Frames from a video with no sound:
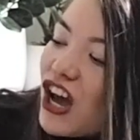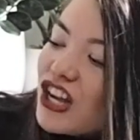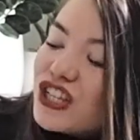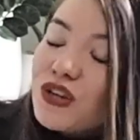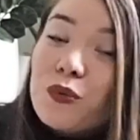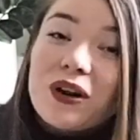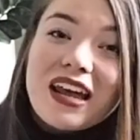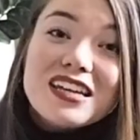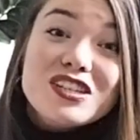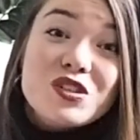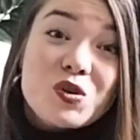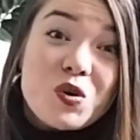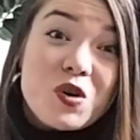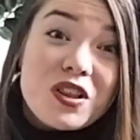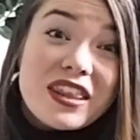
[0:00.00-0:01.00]
So when I
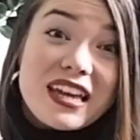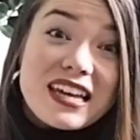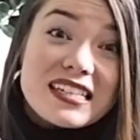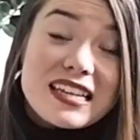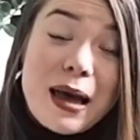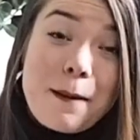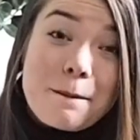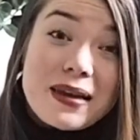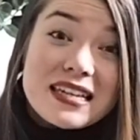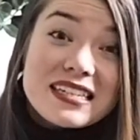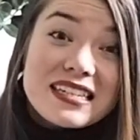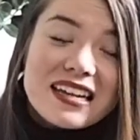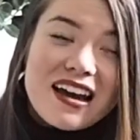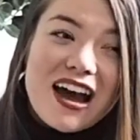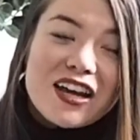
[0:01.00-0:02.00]
saw this at Bicester,